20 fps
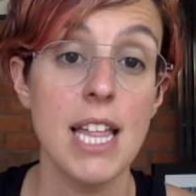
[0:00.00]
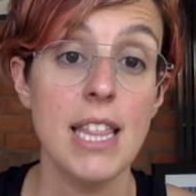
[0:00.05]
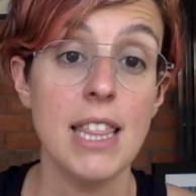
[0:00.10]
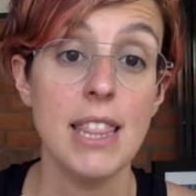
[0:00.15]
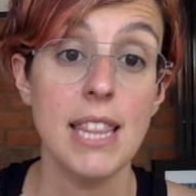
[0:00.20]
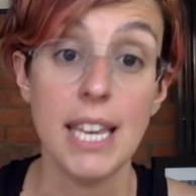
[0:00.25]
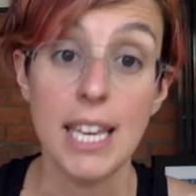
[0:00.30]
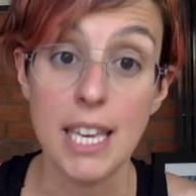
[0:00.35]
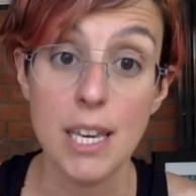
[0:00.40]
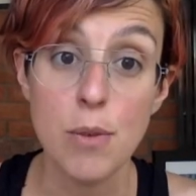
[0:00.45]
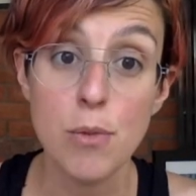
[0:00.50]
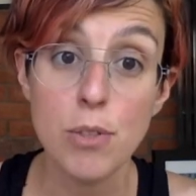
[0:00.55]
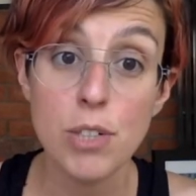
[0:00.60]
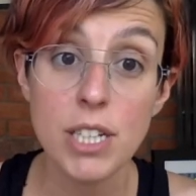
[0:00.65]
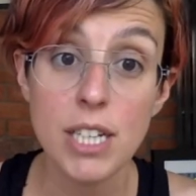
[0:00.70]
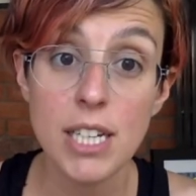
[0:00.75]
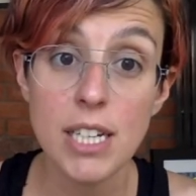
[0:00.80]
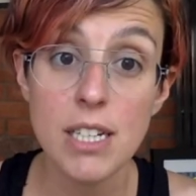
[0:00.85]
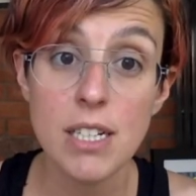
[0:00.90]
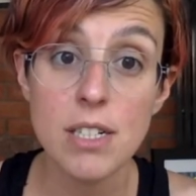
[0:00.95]
The keyword
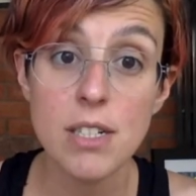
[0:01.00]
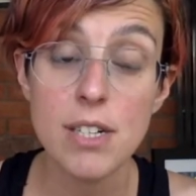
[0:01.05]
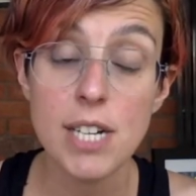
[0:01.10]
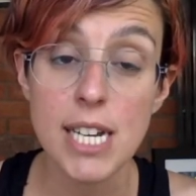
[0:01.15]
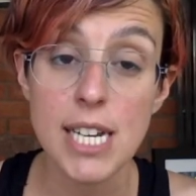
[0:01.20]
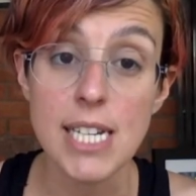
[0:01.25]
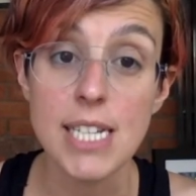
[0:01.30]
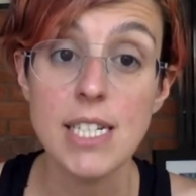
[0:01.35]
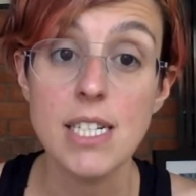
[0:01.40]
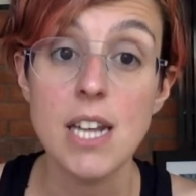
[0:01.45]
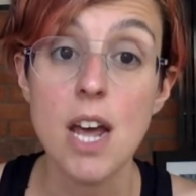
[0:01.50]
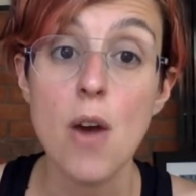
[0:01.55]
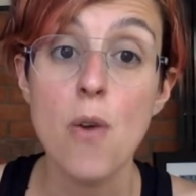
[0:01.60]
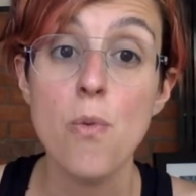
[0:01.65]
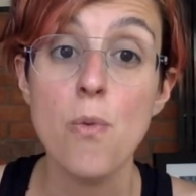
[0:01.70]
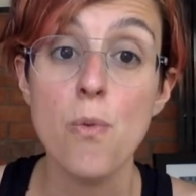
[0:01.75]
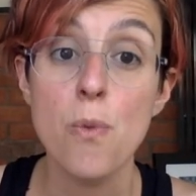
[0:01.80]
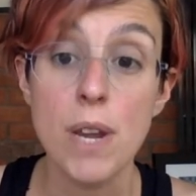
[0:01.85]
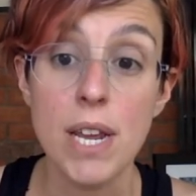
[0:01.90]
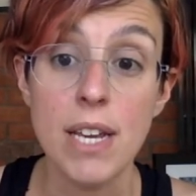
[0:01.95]
here is
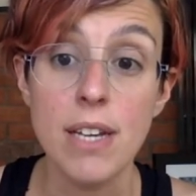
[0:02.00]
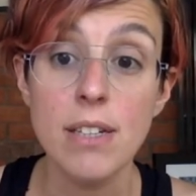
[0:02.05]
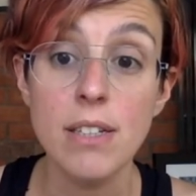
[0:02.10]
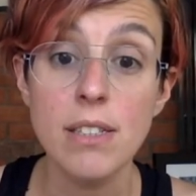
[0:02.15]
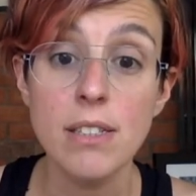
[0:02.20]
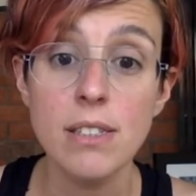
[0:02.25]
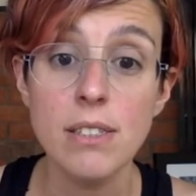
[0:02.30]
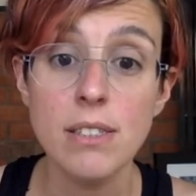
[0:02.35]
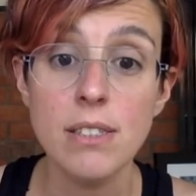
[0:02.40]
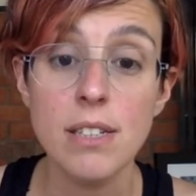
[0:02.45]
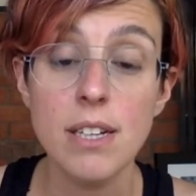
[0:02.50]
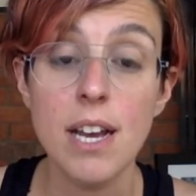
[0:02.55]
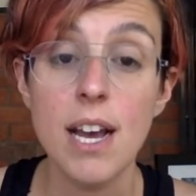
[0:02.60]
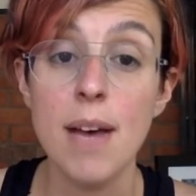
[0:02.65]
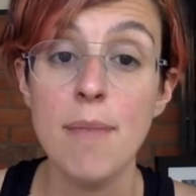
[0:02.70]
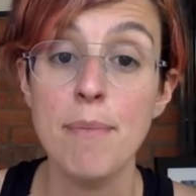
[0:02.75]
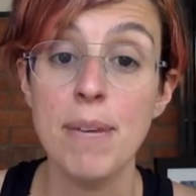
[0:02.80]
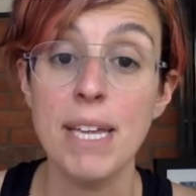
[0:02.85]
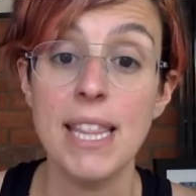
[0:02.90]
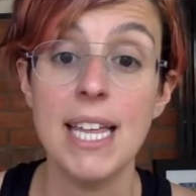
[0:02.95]
real,
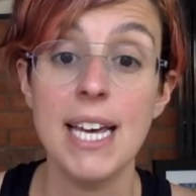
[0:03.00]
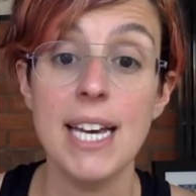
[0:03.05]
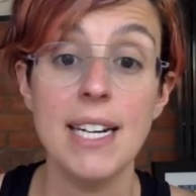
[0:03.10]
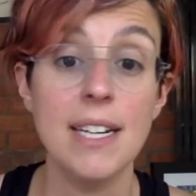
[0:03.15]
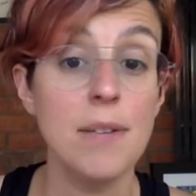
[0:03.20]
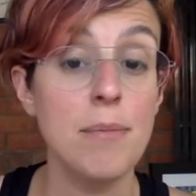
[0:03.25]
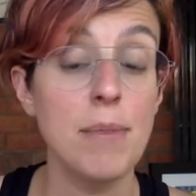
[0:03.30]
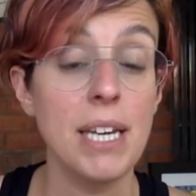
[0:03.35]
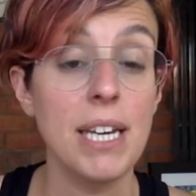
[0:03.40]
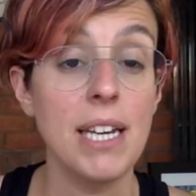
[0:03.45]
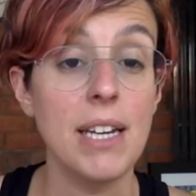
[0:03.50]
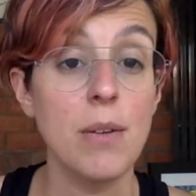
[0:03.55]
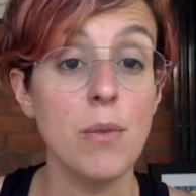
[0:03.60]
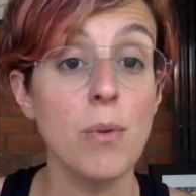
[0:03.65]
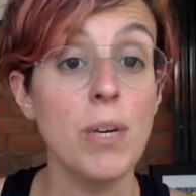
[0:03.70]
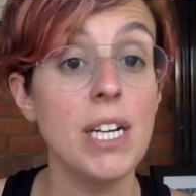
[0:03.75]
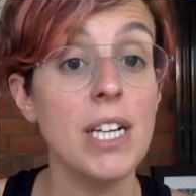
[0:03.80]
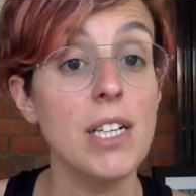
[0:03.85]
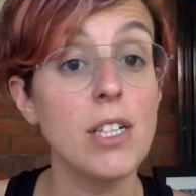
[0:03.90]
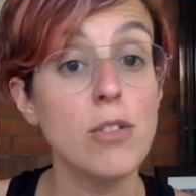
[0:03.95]
and by that I mean
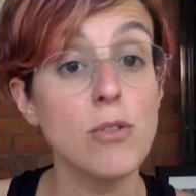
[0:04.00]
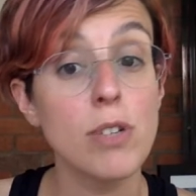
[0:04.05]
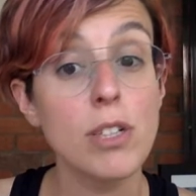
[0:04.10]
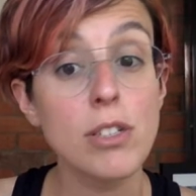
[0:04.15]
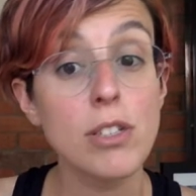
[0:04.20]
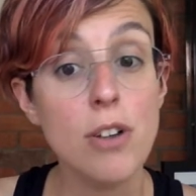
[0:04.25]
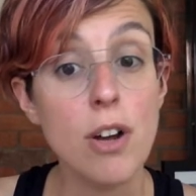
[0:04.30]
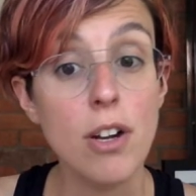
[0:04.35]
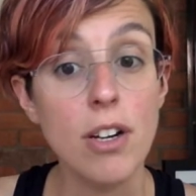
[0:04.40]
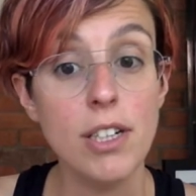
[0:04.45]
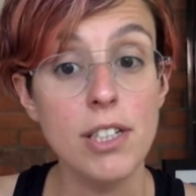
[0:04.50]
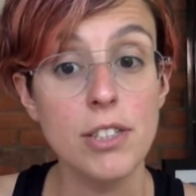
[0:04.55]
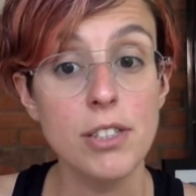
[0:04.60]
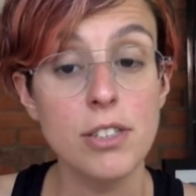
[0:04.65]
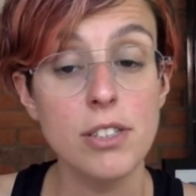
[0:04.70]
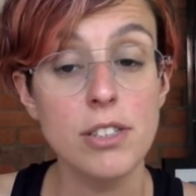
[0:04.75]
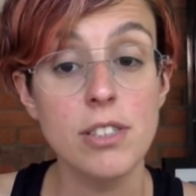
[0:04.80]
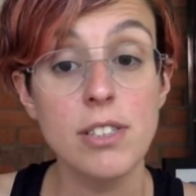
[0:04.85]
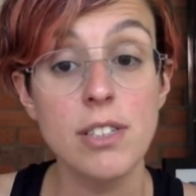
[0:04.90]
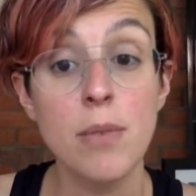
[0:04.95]
we need to acknowledge
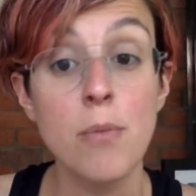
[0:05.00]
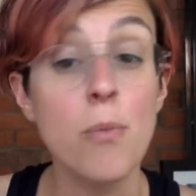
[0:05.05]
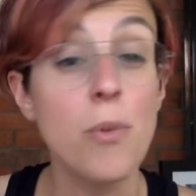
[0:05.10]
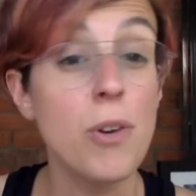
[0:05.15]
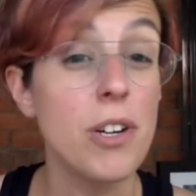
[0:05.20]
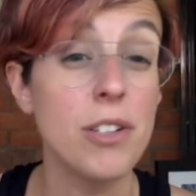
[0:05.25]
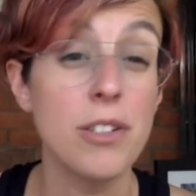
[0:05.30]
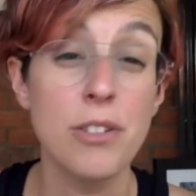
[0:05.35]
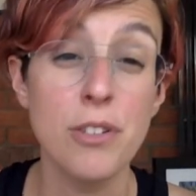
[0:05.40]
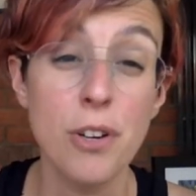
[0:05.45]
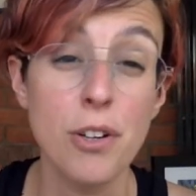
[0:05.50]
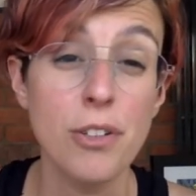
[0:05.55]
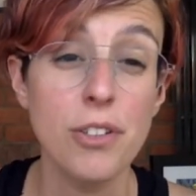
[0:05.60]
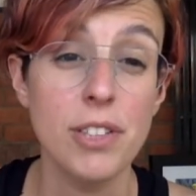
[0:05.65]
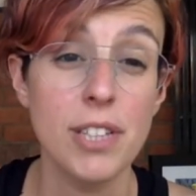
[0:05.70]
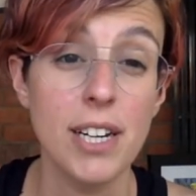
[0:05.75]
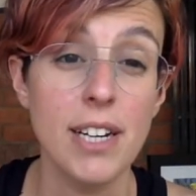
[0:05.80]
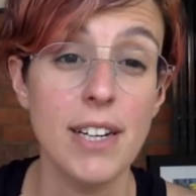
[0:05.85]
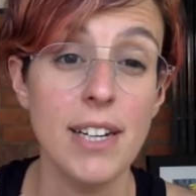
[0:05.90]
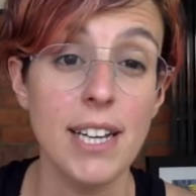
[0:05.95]
that we are not
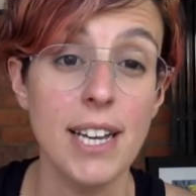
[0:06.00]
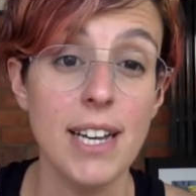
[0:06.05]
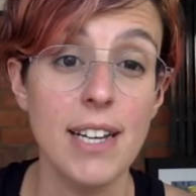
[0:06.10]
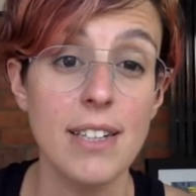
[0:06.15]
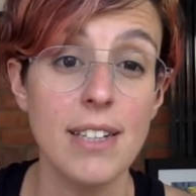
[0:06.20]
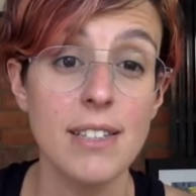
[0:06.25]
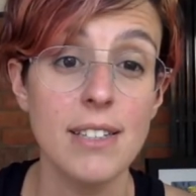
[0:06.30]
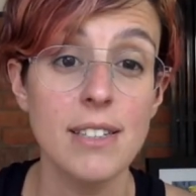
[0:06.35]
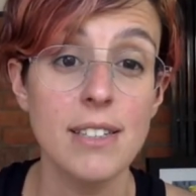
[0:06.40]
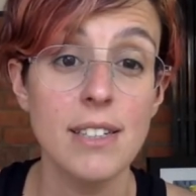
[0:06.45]
there yet.